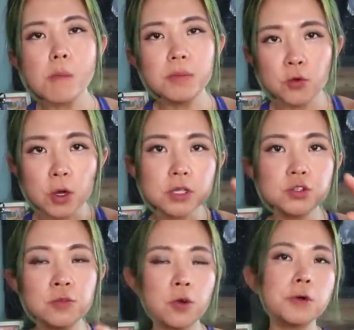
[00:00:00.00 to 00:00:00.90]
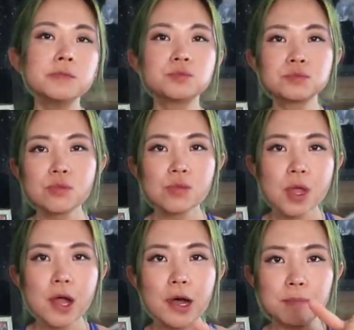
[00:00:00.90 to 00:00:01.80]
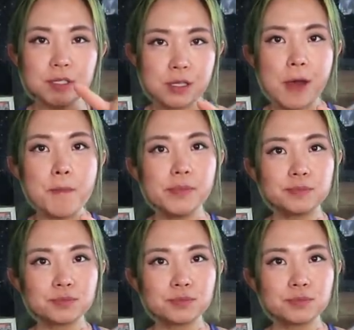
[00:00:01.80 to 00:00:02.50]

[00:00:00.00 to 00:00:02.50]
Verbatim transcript: Before I get too full, I'm gonna get